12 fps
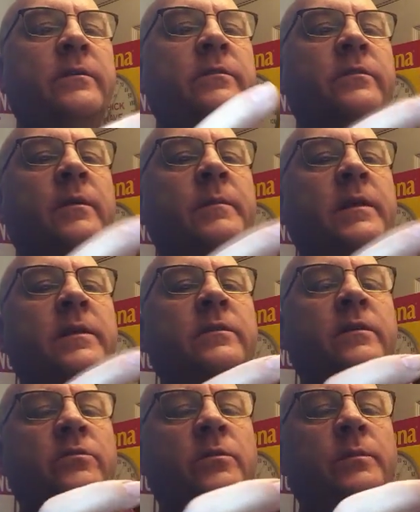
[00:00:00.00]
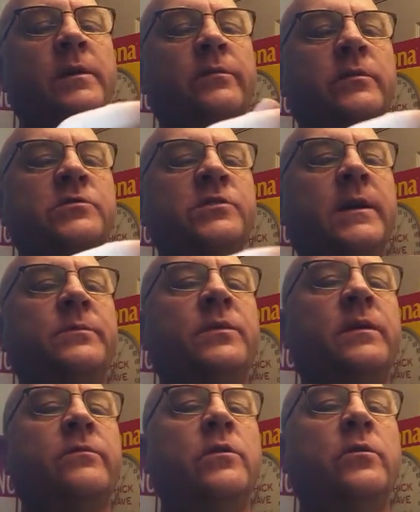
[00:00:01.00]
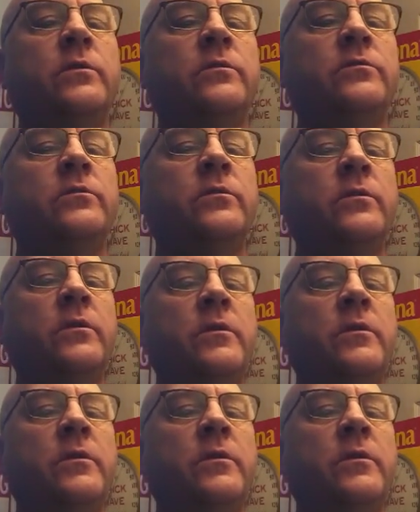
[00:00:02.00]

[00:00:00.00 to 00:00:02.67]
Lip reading: Some of these have some different shapes I've noticed,